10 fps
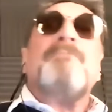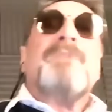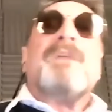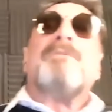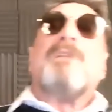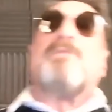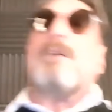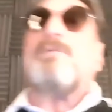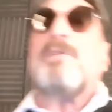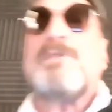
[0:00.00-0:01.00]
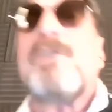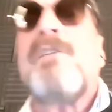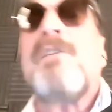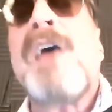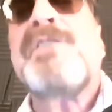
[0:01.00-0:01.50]
if you're still
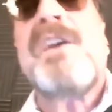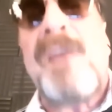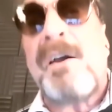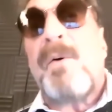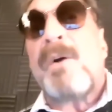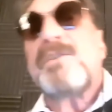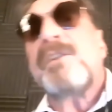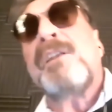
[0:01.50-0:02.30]
asking that question,